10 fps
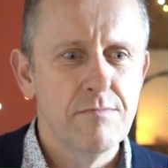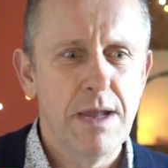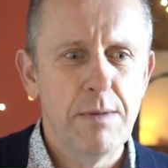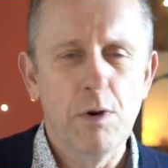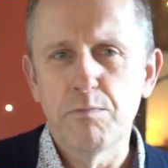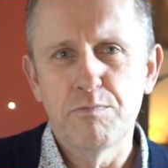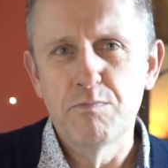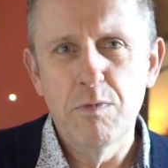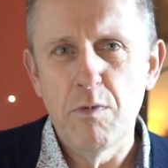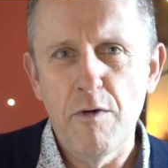people
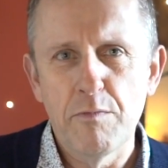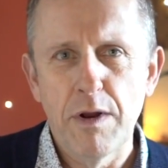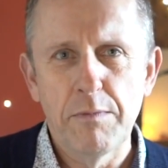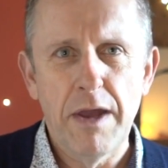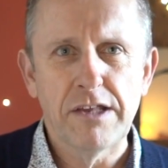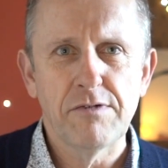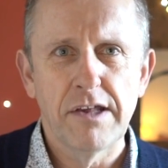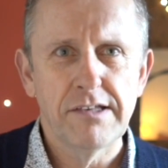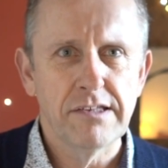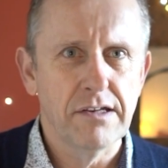often bring me
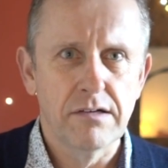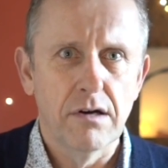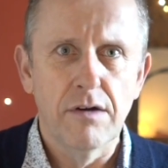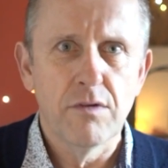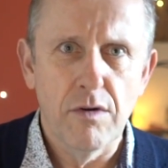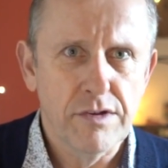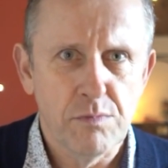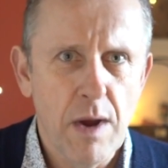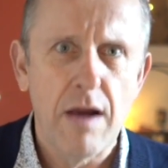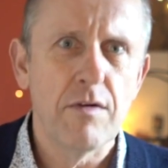x-rays and they say, oh, I've got this
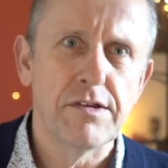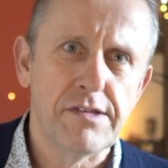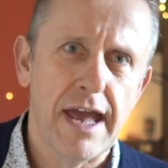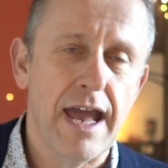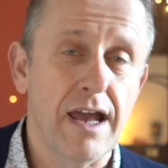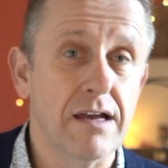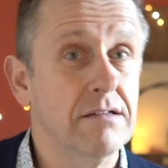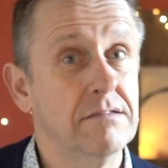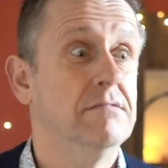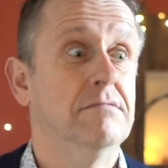wear and tear.
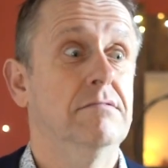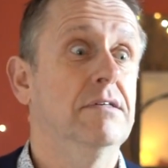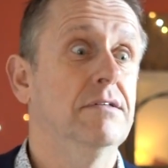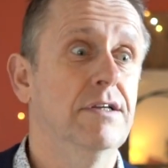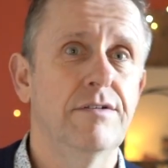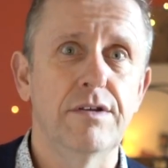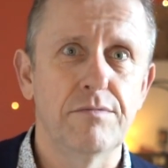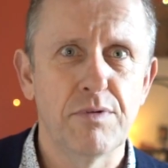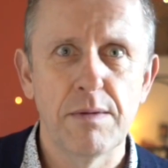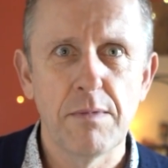And I'm like, well, you
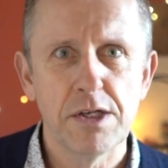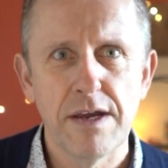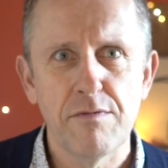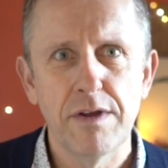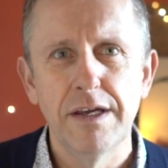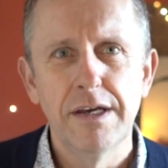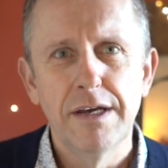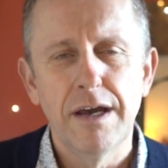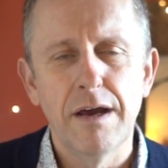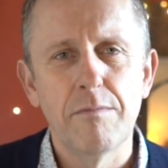pretty much every
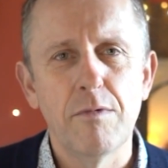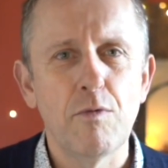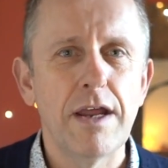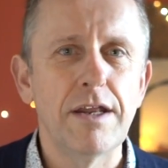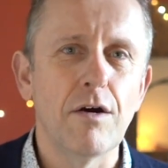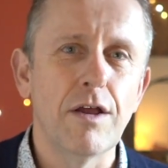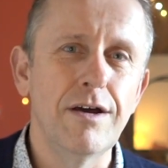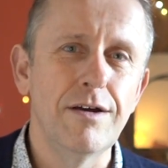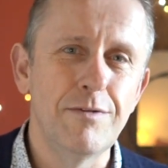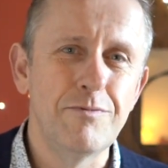
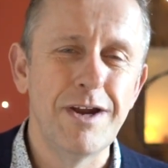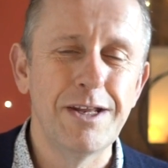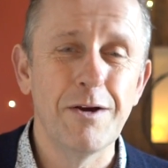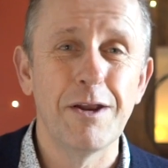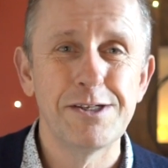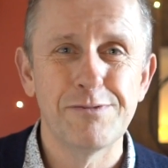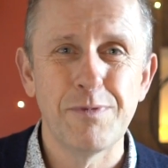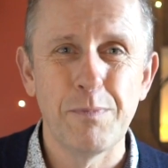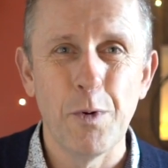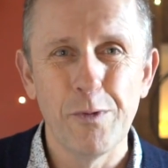radiologist
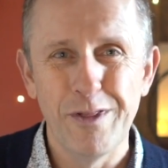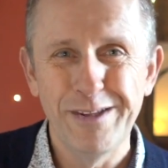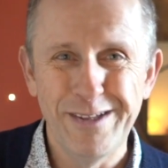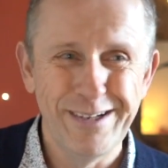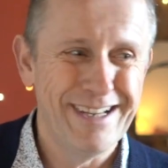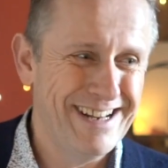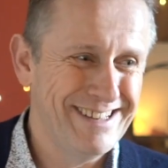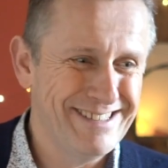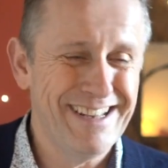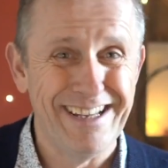report that you're going to
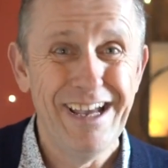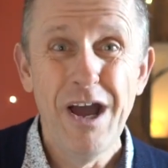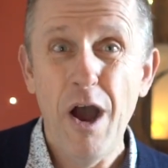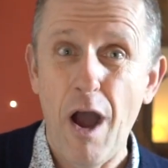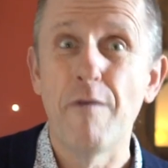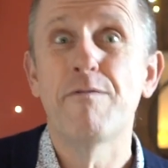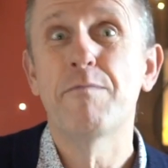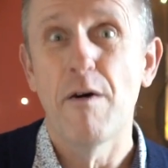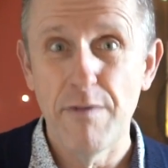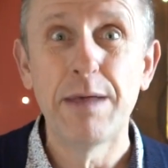see
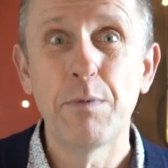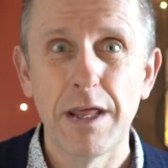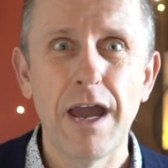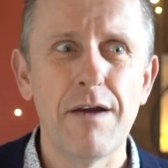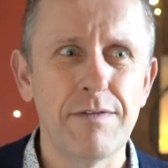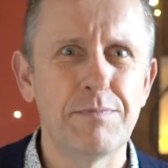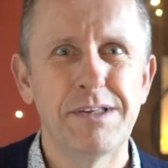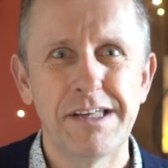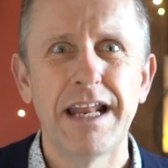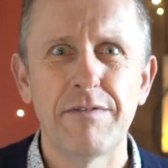of anybody over,
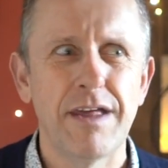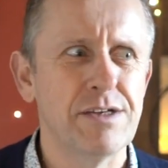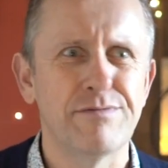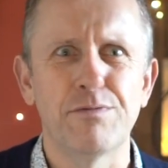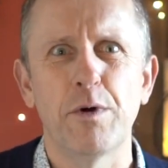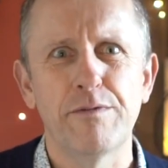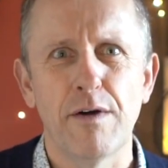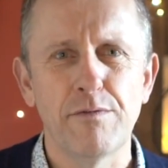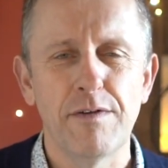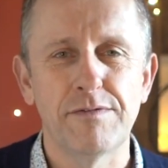particularly over the age of
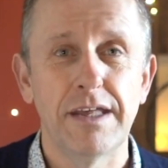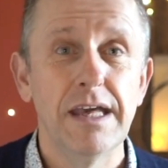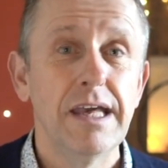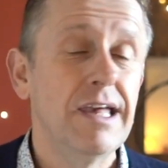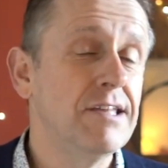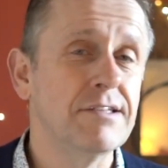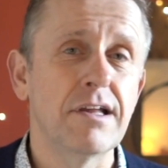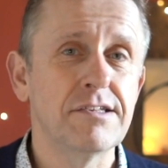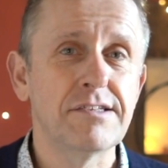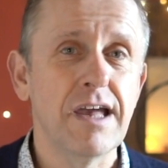45 or 50, is
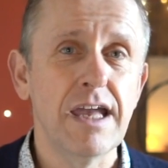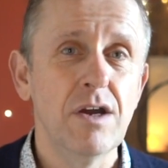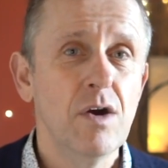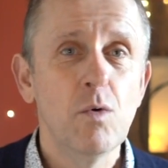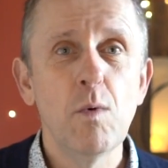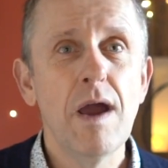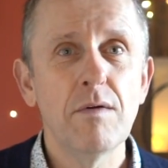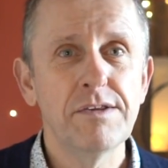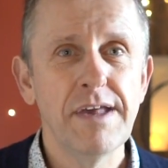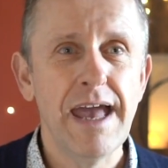going to say wear
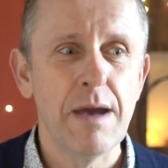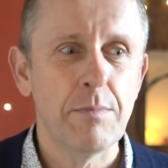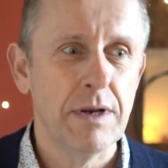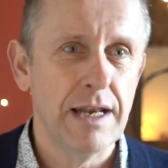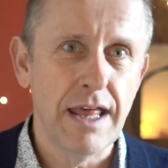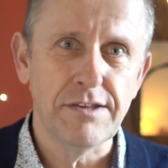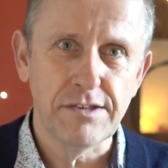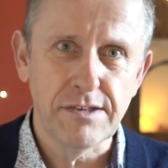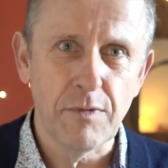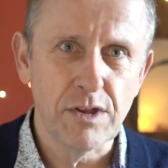and tear. But unless
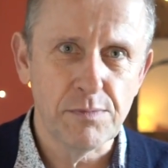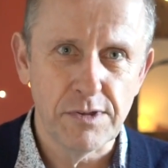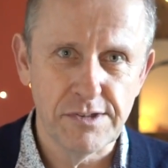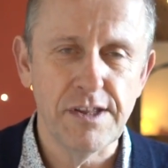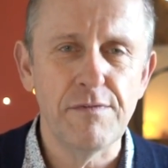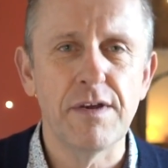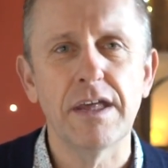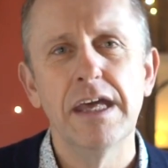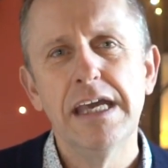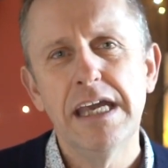there's something
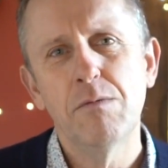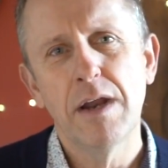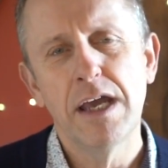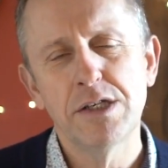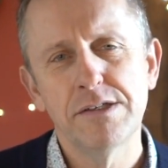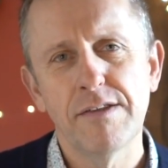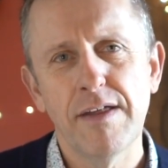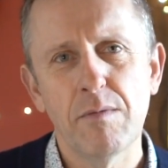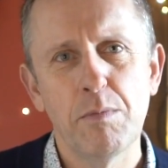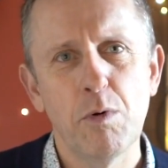specific in relation to
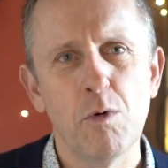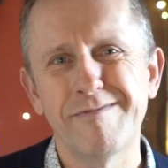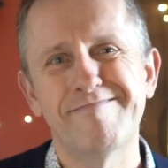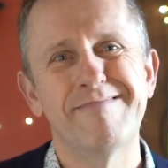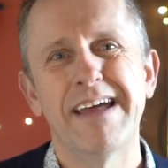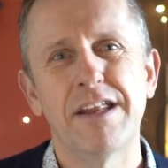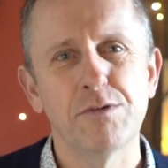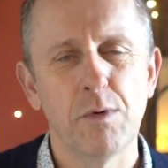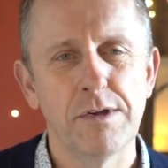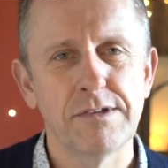that report, then it's
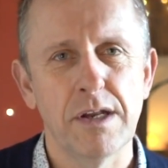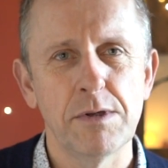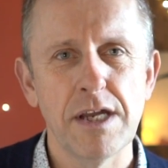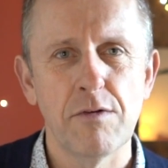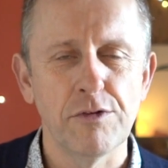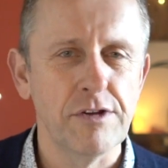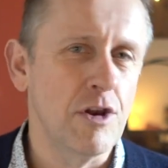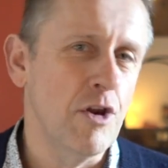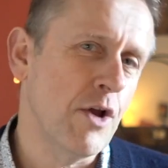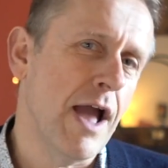always going to be general. So
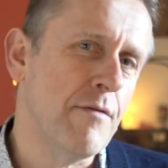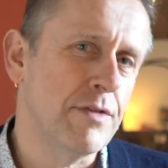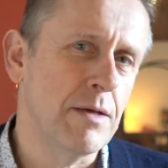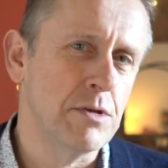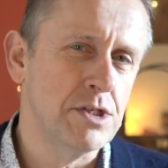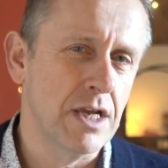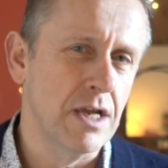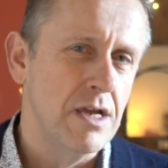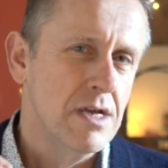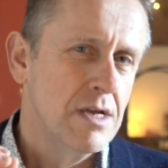look out for the
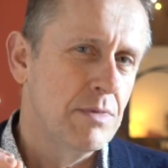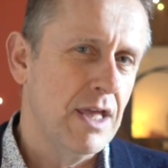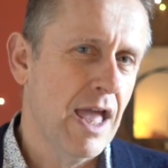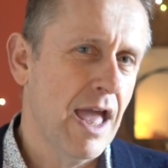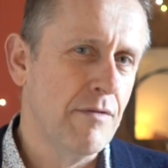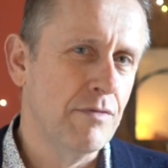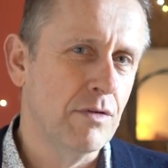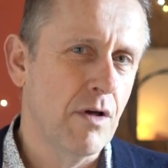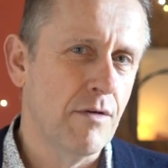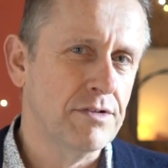imaging. Be
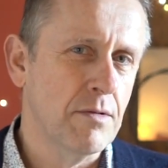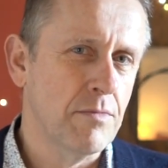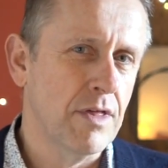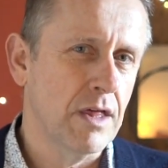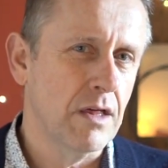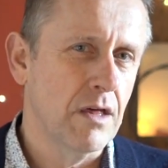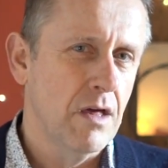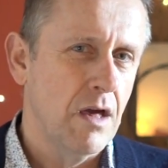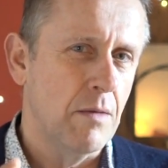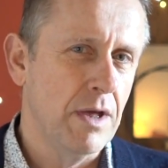careful of something,
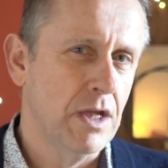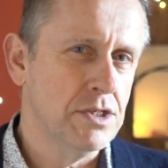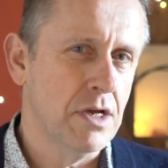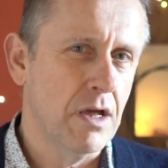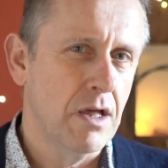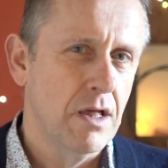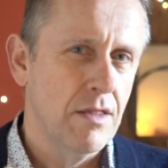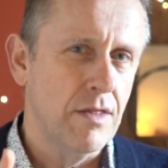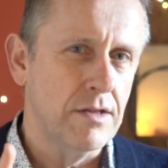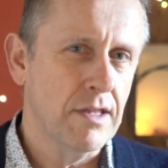a picture
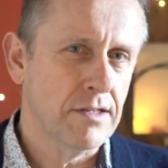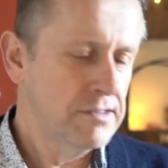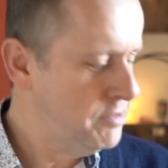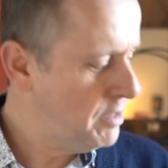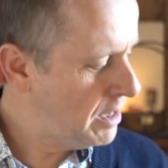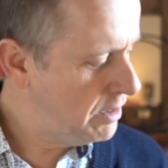that doesn't tell